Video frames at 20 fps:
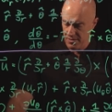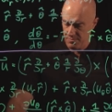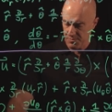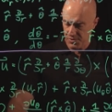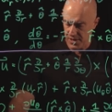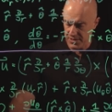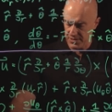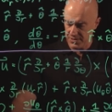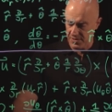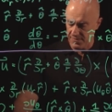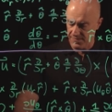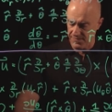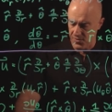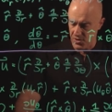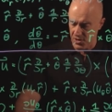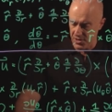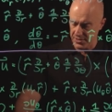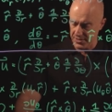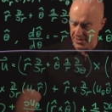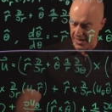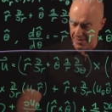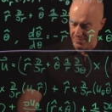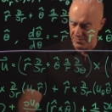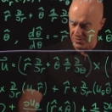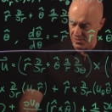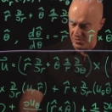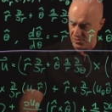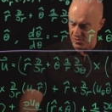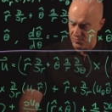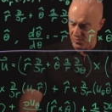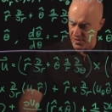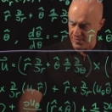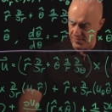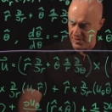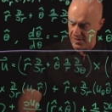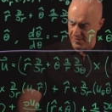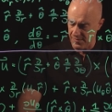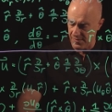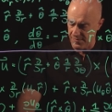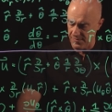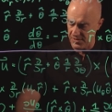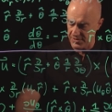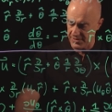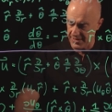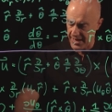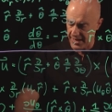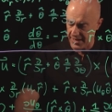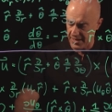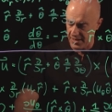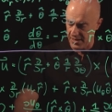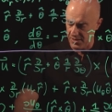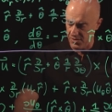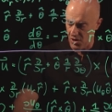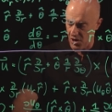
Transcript: plus the first times the derivative of the second,